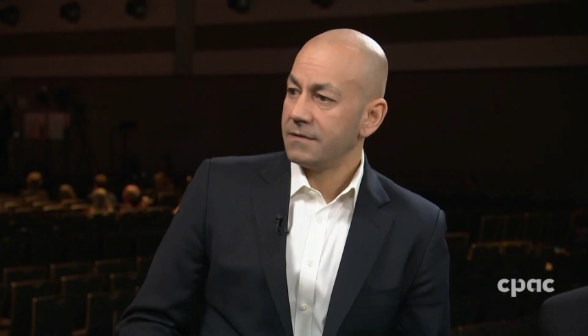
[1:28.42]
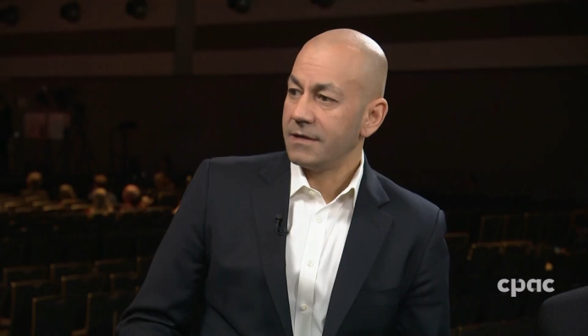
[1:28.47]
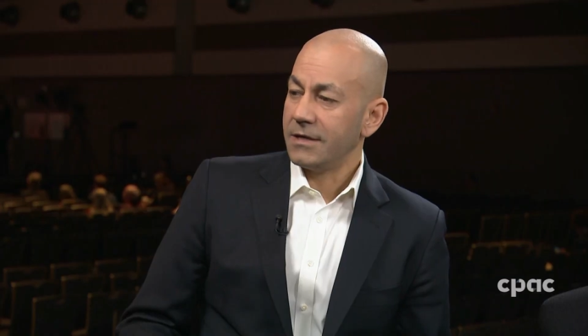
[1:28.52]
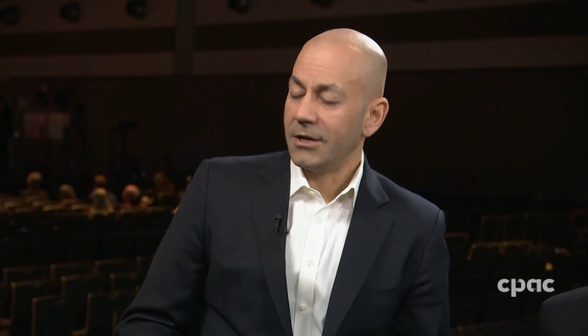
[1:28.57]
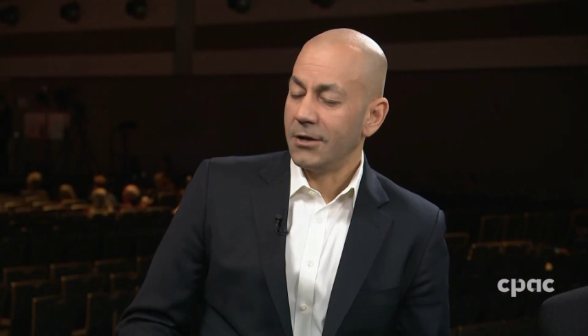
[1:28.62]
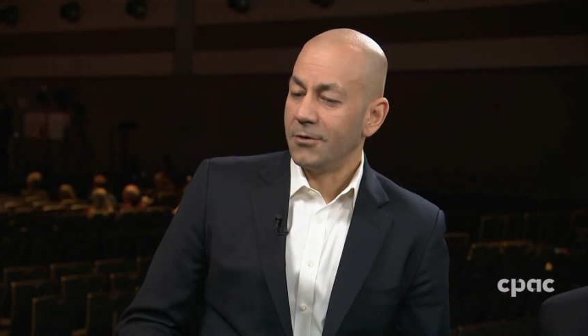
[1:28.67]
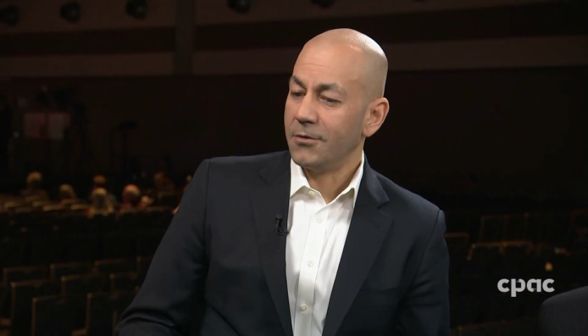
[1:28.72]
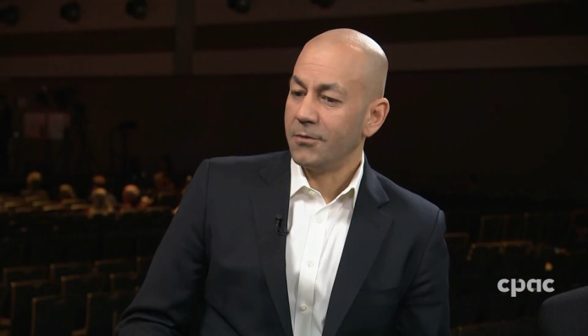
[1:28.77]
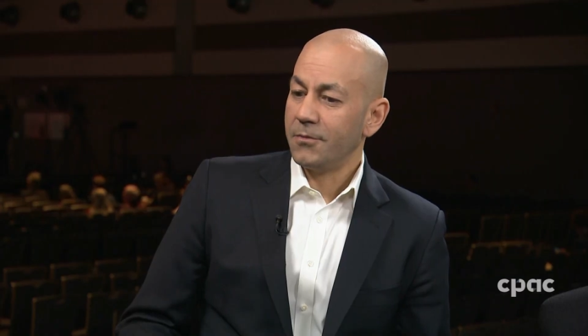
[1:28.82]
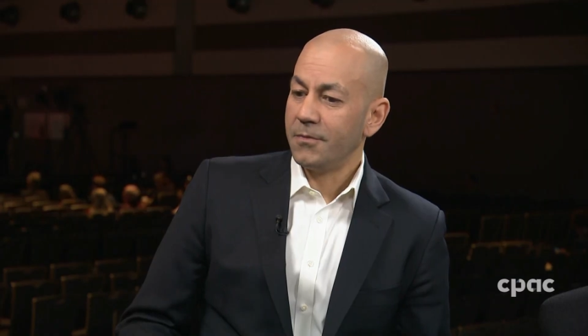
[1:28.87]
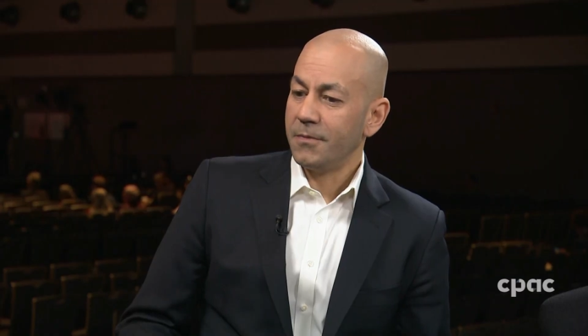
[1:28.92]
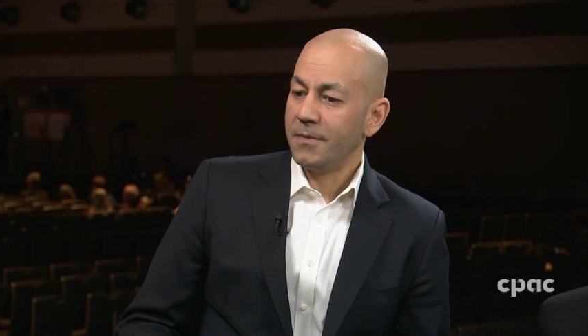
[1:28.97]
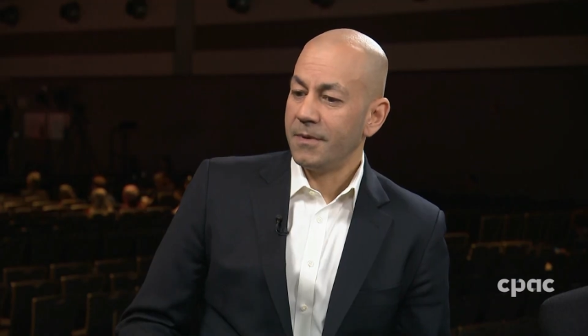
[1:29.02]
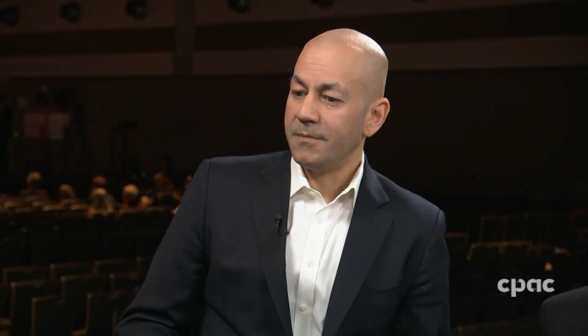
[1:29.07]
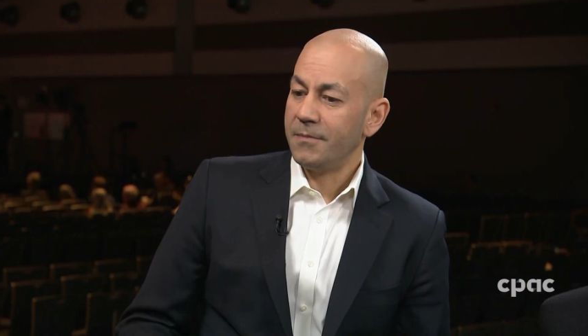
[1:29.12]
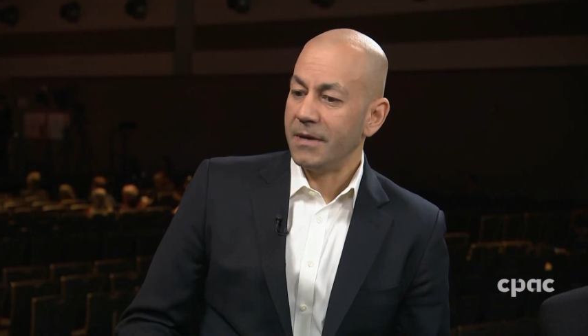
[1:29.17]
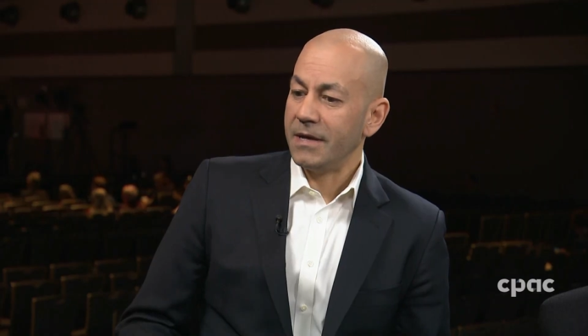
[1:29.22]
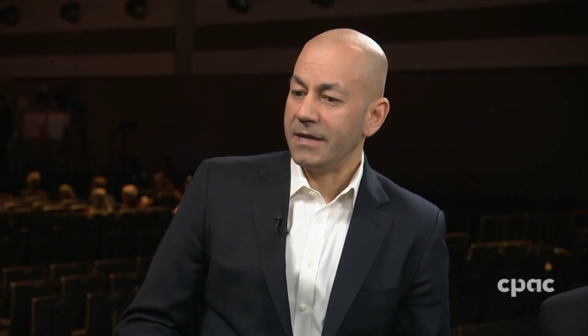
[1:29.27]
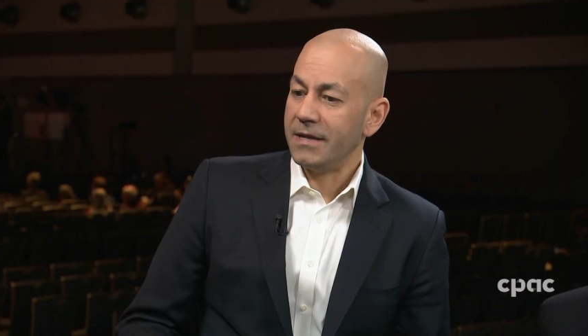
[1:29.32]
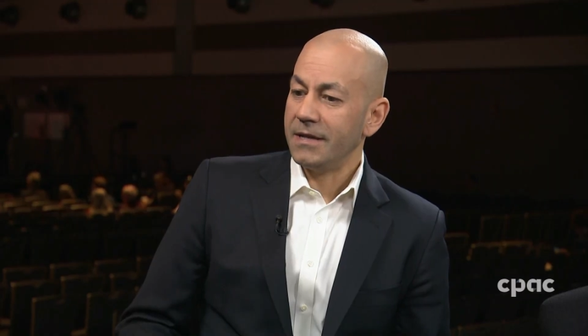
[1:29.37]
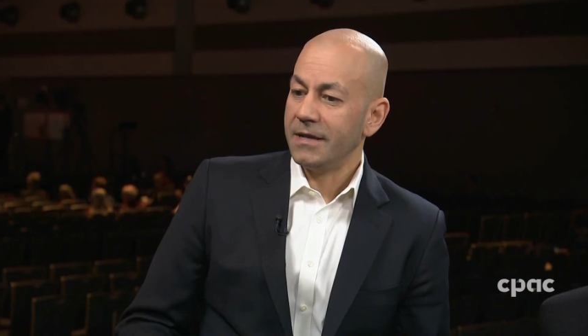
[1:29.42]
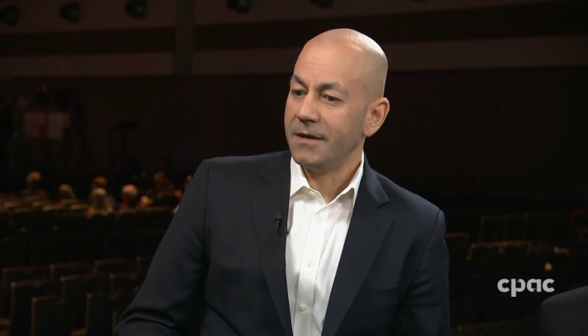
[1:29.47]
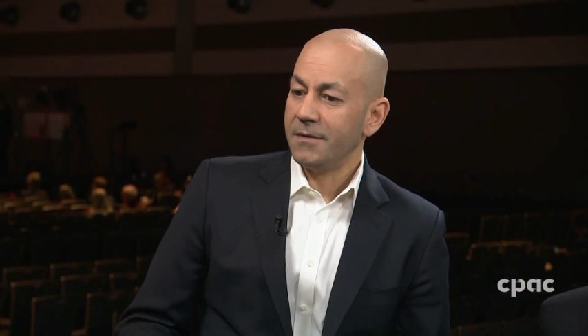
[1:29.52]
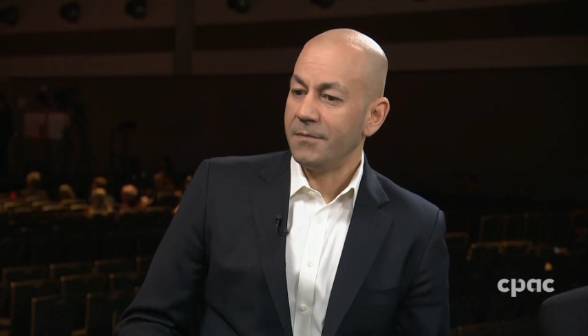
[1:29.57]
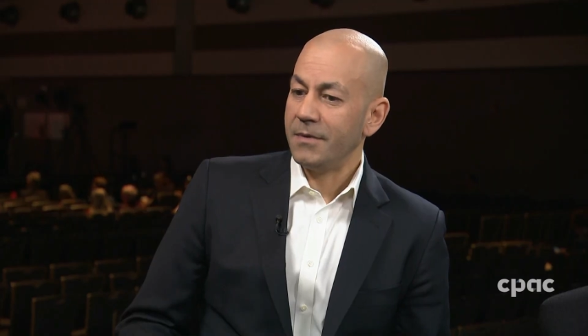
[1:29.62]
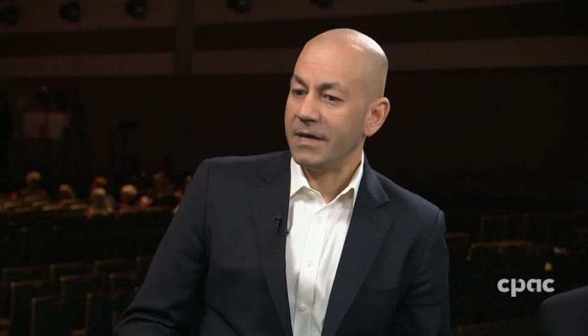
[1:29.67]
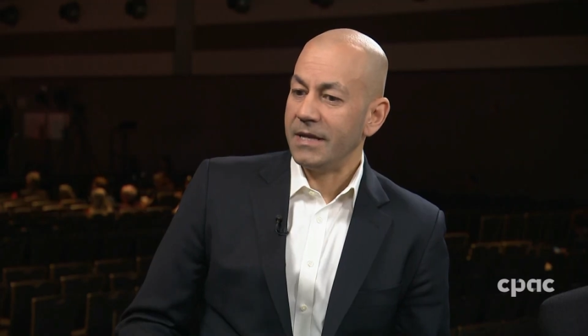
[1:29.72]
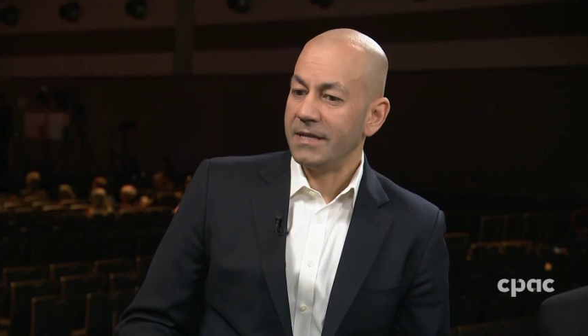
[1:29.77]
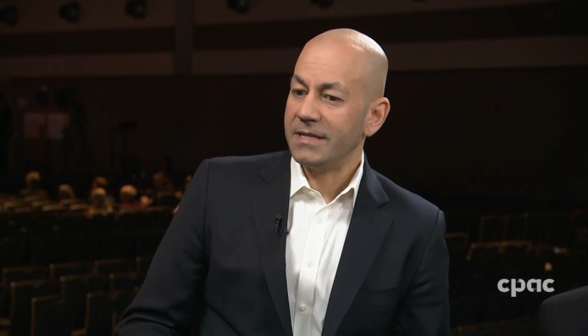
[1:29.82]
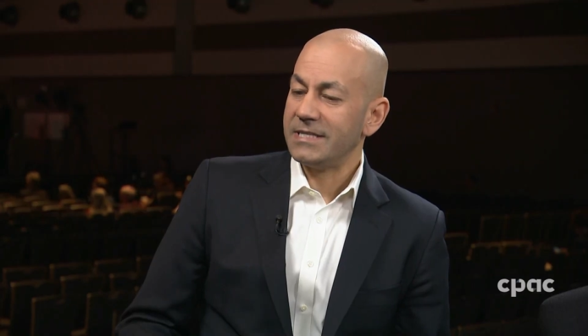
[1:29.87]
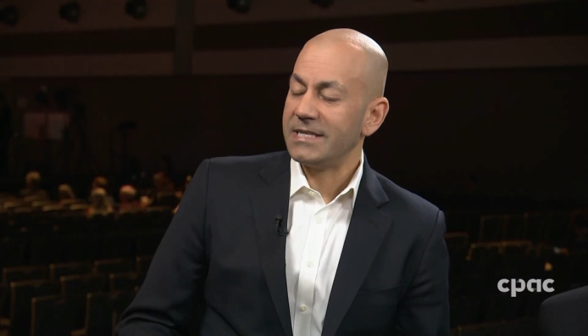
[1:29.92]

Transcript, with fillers: you know, been been